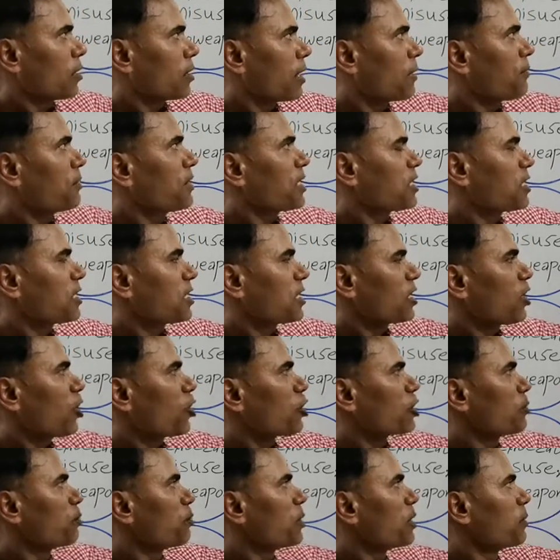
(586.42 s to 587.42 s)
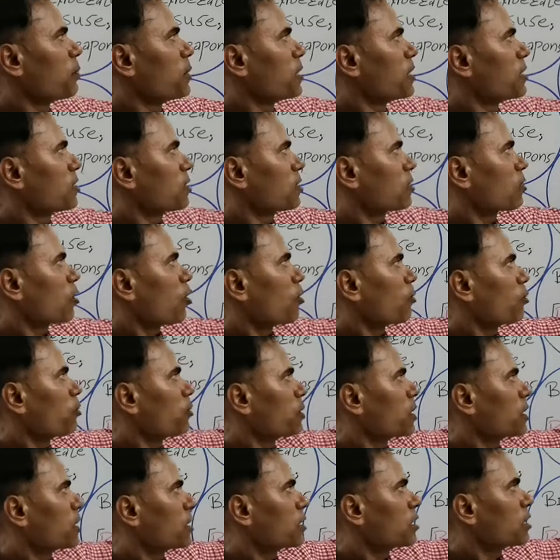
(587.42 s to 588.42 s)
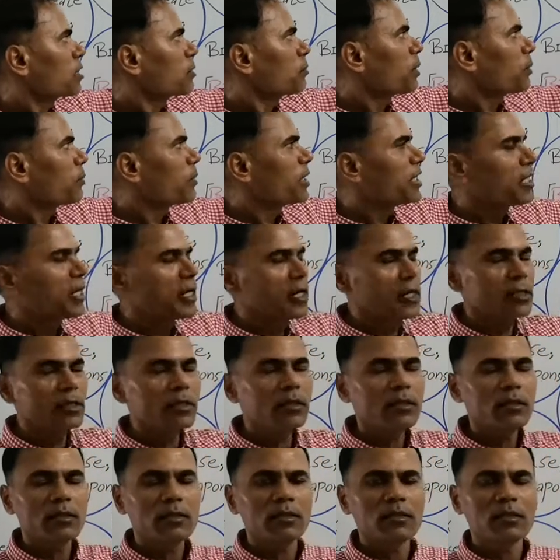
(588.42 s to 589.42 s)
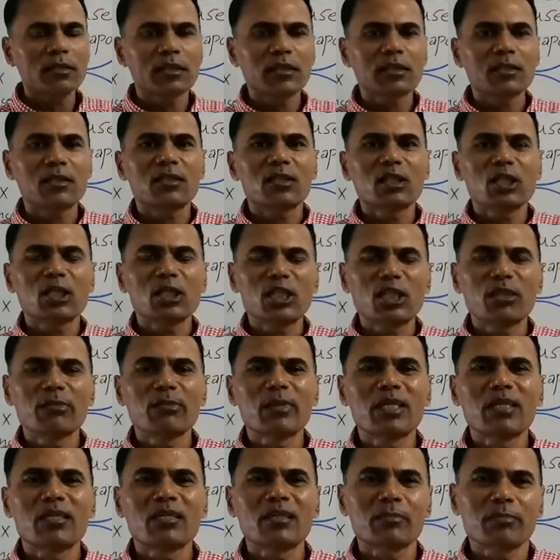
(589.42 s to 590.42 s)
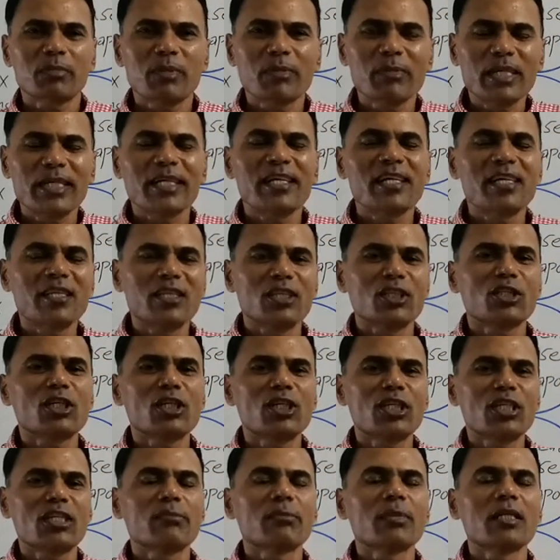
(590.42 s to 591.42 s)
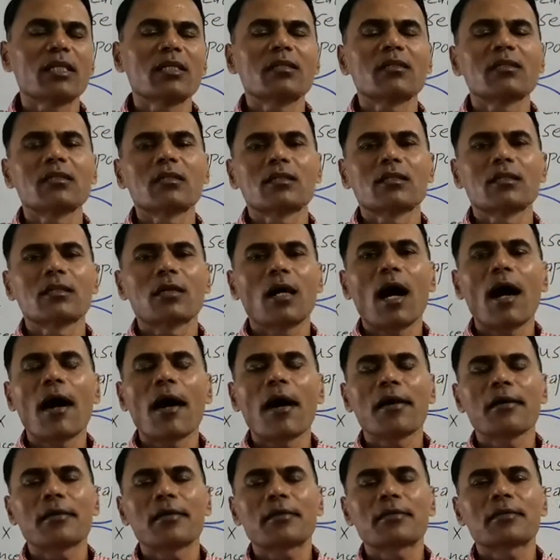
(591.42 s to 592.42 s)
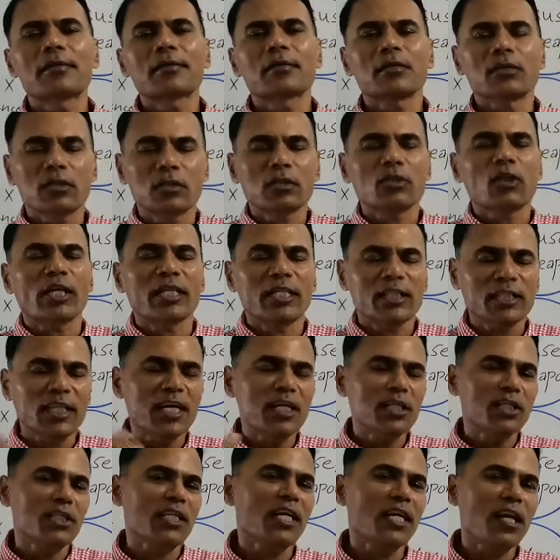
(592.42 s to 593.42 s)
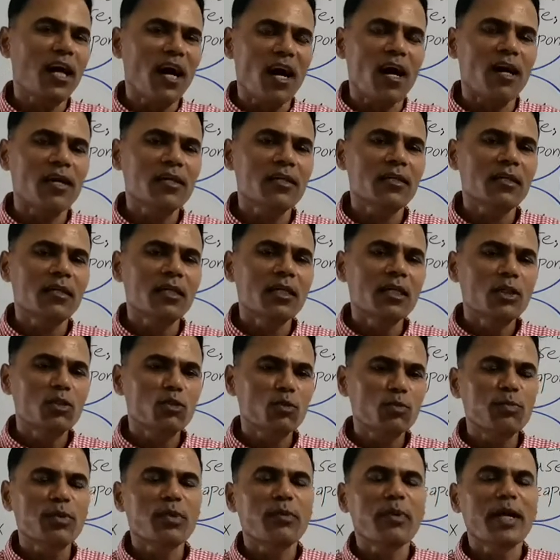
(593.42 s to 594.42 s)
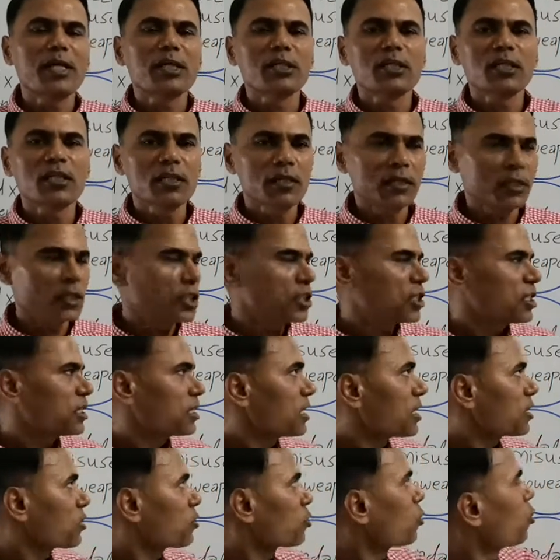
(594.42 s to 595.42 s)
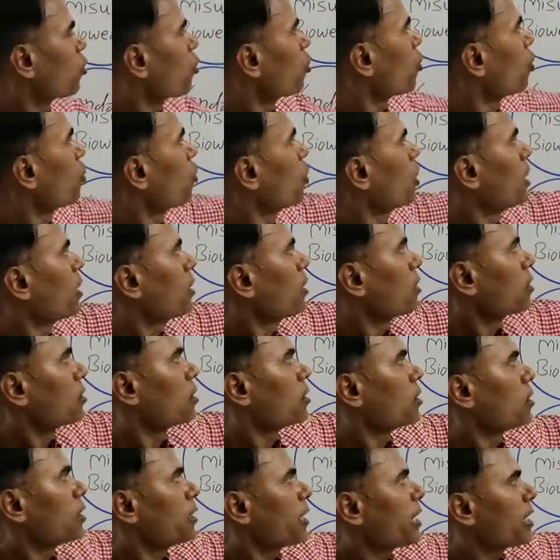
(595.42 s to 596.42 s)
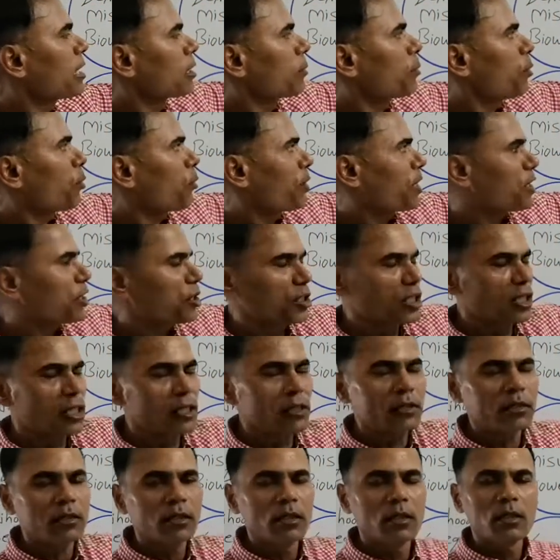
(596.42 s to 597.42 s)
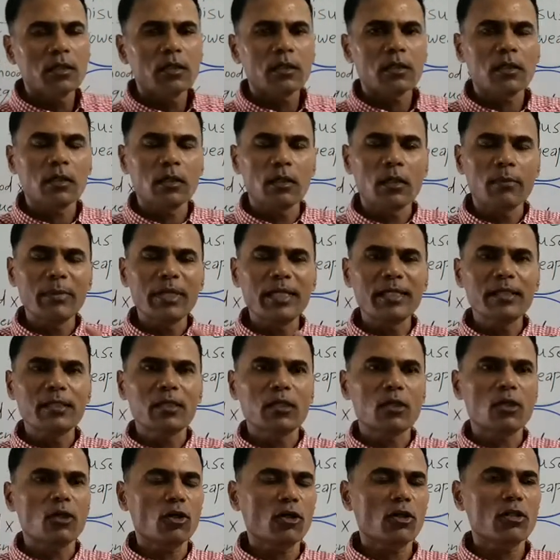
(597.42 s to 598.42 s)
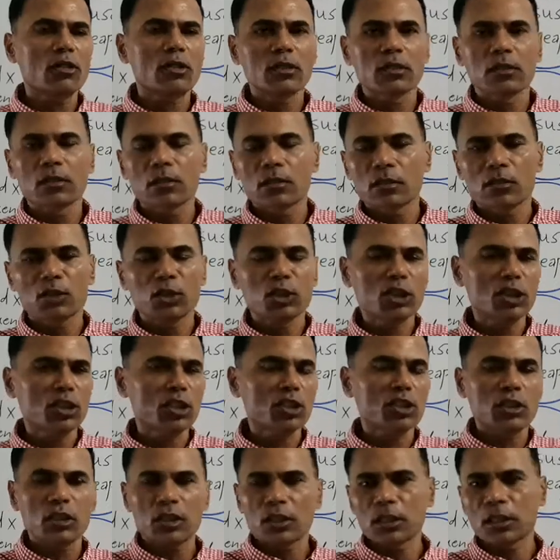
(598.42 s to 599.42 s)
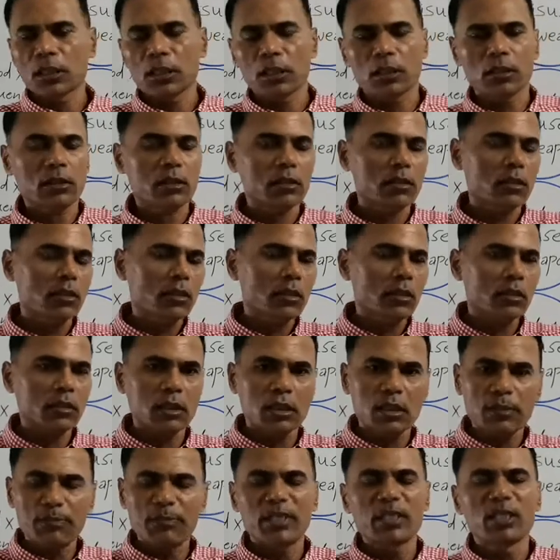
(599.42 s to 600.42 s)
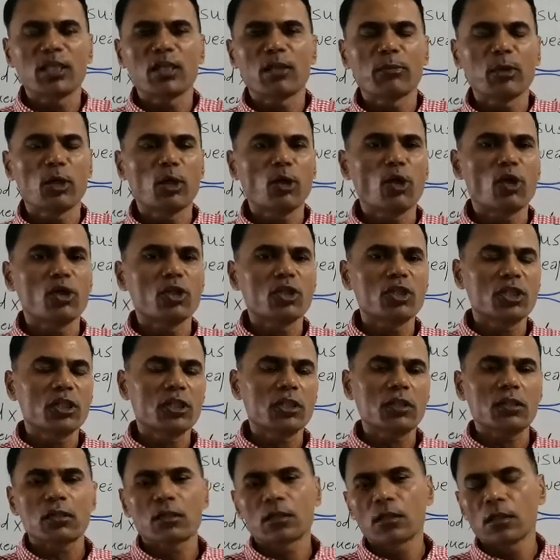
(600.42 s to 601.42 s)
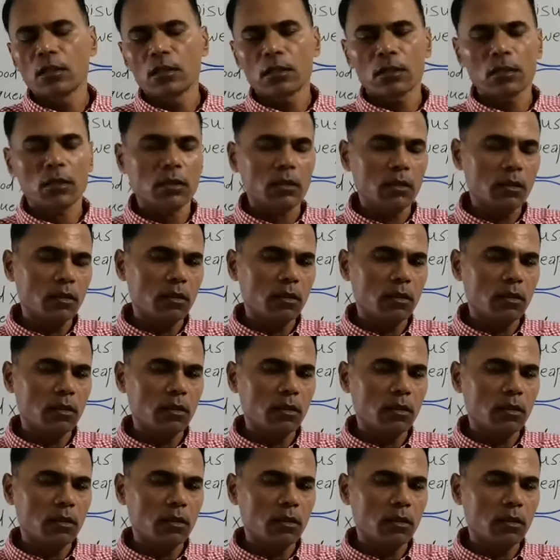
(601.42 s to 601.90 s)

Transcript: definition or the purpose of this public health is nothing but public health is nothing but the science and art to prevent the diseases. So the health professionals medical doctors, nurses, epidemiologists,